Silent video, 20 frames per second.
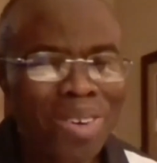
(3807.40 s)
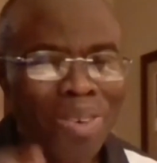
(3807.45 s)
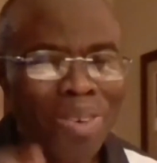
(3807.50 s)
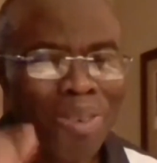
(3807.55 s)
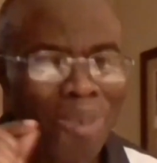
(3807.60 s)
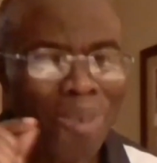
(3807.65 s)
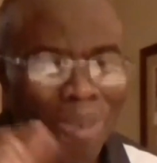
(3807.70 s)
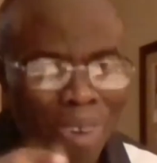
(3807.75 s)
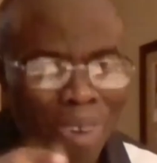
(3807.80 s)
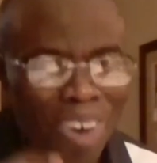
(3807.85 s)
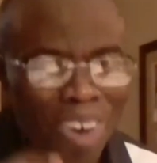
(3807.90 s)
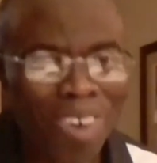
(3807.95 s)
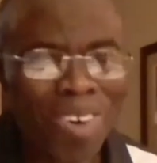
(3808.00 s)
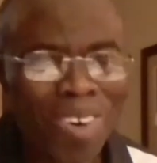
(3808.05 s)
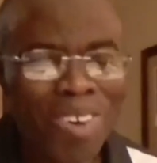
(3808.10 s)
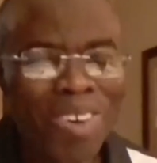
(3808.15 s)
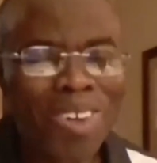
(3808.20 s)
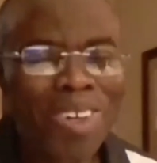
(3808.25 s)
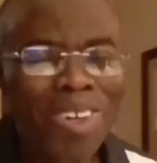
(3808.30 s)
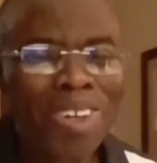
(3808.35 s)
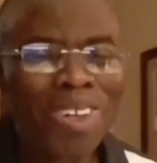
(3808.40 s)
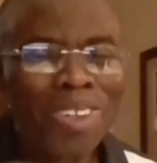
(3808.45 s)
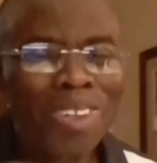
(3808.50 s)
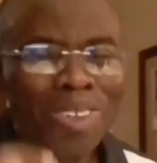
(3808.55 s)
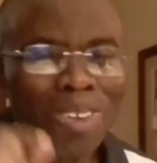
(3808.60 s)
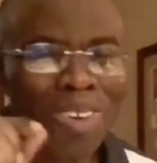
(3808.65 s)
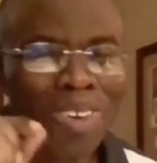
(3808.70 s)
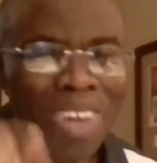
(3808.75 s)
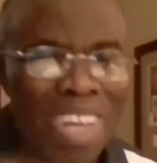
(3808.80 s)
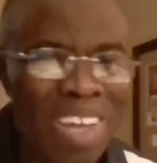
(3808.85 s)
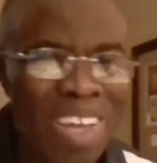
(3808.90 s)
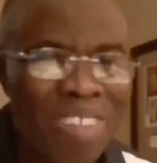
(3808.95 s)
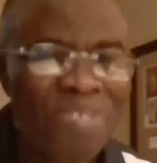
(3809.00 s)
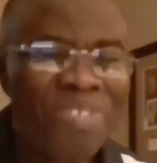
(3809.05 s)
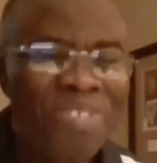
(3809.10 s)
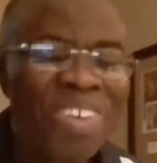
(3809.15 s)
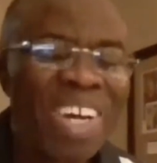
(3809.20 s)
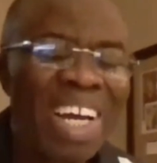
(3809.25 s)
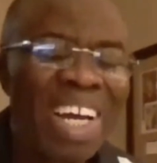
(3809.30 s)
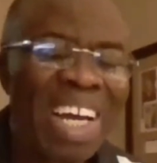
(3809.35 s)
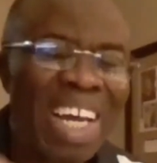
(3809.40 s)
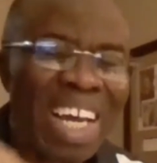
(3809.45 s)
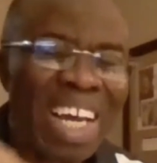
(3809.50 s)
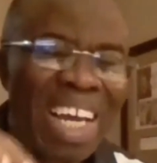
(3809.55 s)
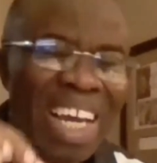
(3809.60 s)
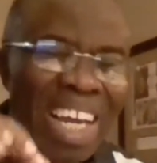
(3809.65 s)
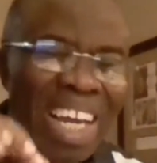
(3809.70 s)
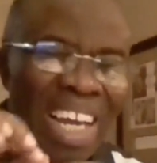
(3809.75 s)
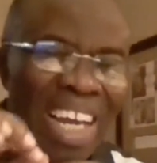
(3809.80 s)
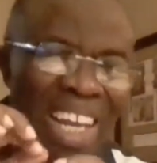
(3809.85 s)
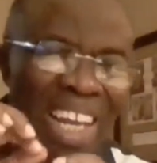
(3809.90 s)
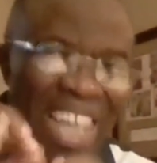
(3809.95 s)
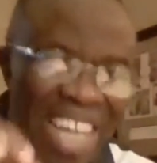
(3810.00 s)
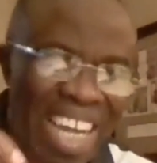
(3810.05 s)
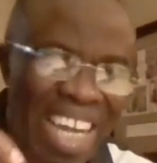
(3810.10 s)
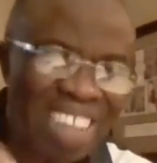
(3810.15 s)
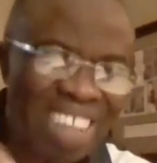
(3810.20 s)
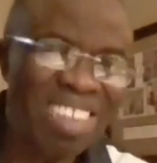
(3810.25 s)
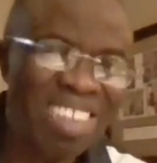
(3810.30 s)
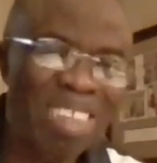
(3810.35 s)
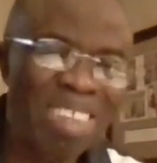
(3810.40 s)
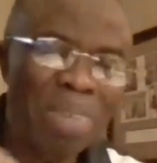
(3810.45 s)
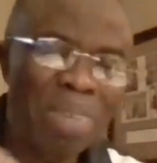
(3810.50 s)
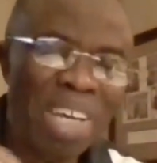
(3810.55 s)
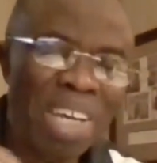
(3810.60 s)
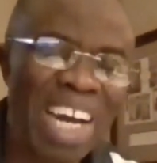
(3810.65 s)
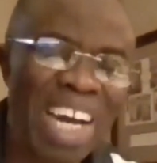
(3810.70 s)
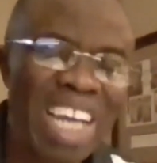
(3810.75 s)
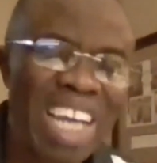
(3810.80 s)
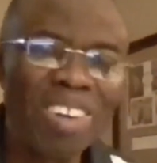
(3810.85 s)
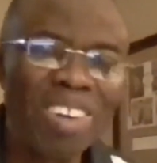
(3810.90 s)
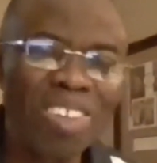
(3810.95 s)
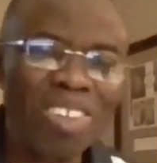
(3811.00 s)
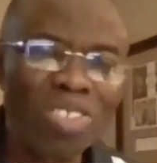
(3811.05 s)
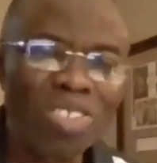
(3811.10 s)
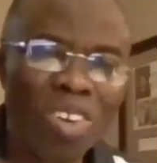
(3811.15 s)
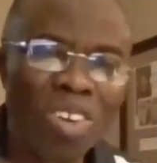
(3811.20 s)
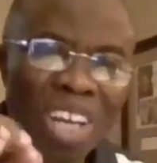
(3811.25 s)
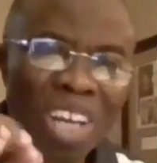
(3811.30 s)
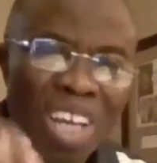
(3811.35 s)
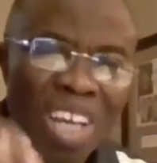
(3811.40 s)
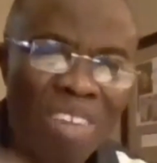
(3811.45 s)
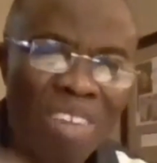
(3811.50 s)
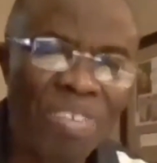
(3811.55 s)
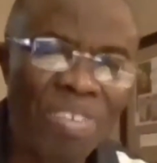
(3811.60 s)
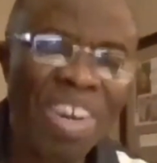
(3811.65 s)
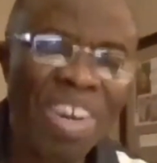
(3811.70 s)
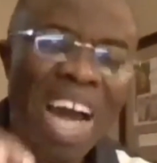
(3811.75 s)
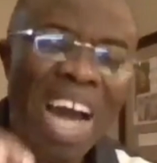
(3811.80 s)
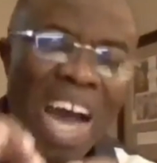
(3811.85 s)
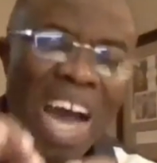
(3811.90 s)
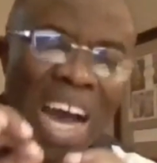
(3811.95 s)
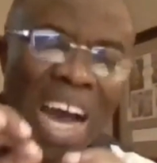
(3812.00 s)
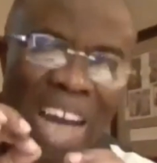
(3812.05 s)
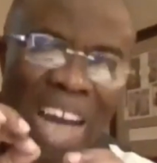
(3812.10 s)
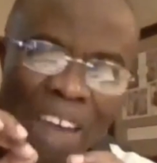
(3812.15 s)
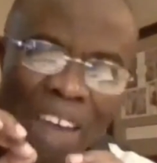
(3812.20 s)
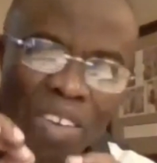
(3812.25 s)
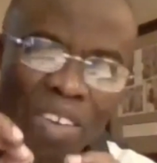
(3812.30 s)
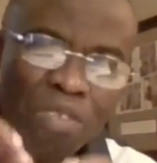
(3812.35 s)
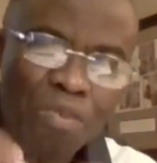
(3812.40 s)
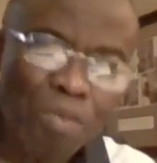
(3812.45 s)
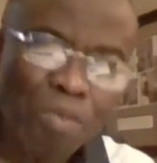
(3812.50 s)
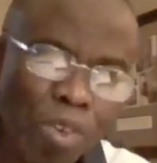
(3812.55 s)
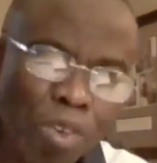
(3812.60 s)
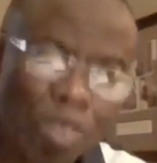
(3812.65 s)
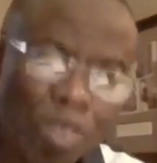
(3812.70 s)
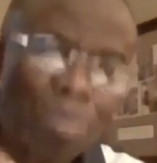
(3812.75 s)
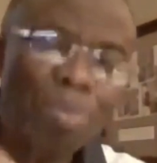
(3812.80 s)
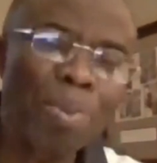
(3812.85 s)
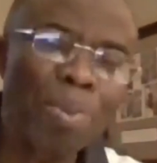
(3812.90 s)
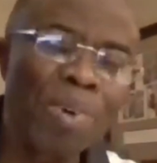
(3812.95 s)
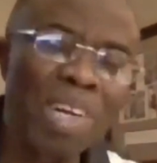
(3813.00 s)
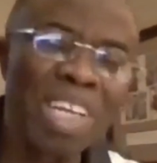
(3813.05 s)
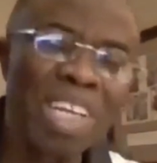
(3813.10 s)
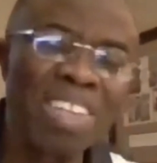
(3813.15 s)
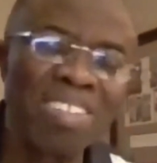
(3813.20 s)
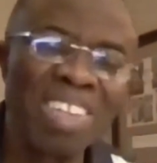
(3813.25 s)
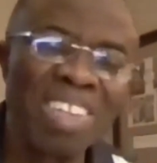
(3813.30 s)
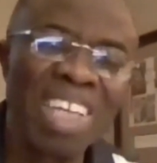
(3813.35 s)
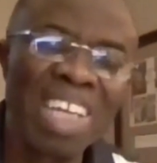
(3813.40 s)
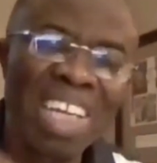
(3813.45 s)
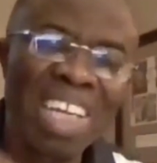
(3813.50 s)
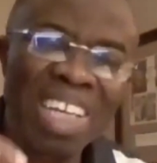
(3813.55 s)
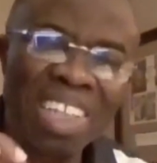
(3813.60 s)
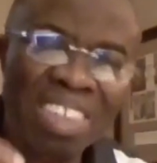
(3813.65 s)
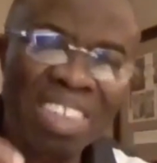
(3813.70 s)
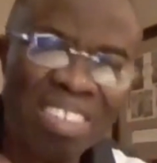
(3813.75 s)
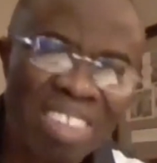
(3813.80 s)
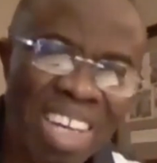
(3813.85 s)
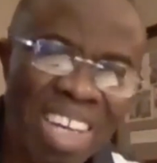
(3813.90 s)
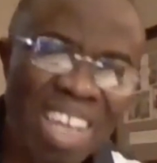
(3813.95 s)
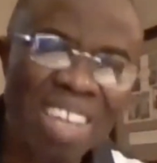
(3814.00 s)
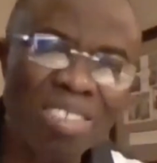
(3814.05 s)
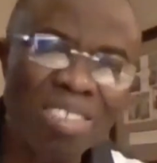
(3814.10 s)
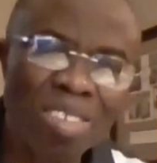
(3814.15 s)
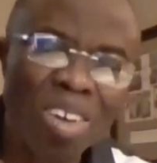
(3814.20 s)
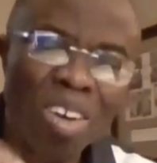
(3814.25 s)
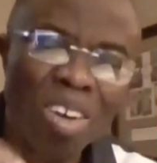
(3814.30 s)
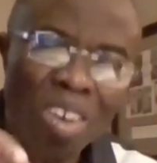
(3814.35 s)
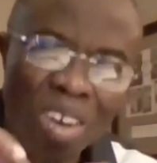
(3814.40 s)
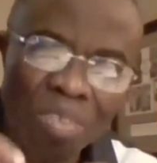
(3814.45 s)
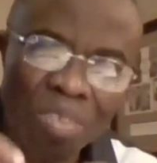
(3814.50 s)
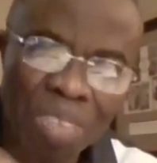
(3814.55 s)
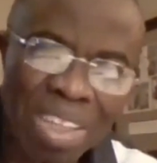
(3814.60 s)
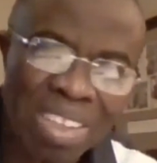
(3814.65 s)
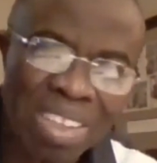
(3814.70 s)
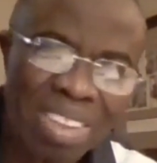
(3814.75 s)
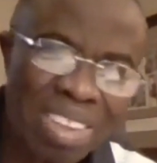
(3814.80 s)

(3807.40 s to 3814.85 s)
Work to leave a legacy behind us, to leave our footprints in the sands of a